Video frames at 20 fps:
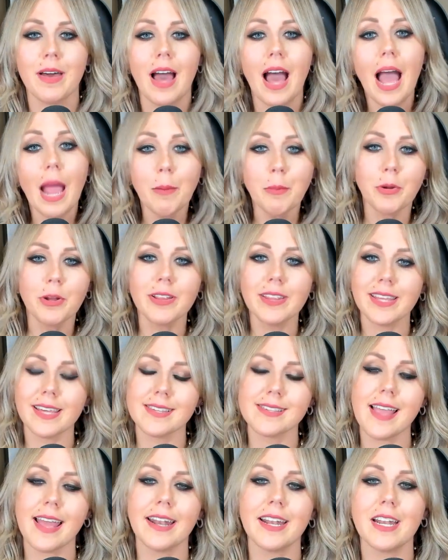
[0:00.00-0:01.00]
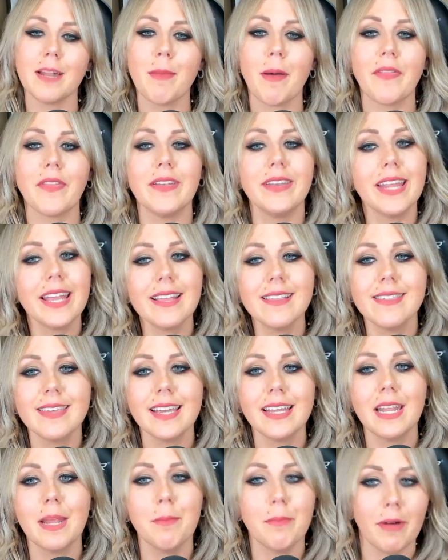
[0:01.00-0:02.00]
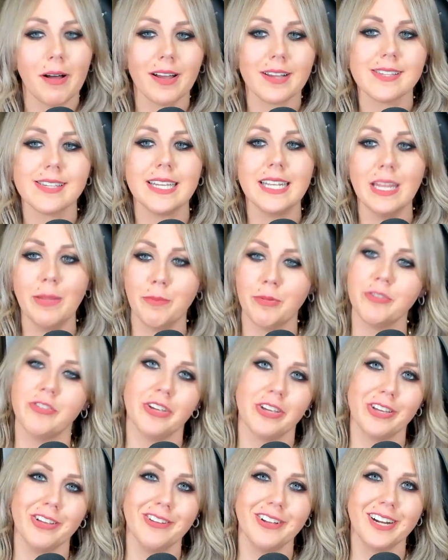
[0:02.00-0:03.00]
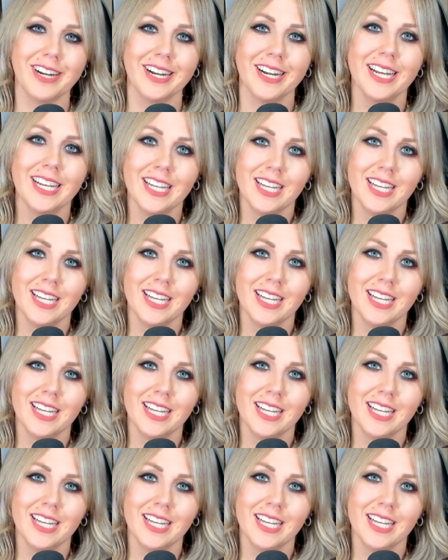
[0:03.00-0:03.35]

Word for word: I'm really excited about the dancing and boxing in particular.